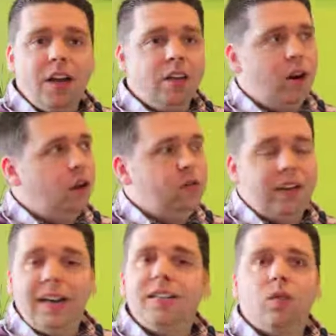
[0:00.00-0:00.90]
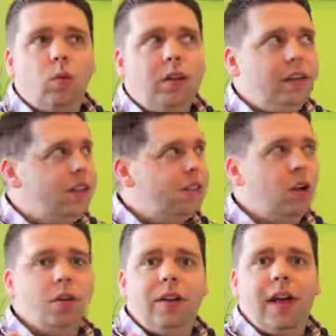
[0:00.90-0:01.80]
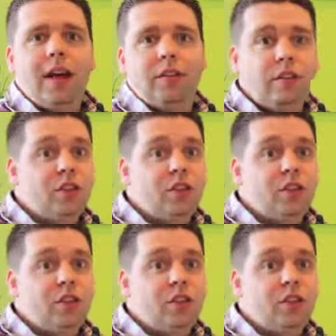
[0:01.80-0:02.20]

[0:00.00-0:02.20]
today's a really slow day at the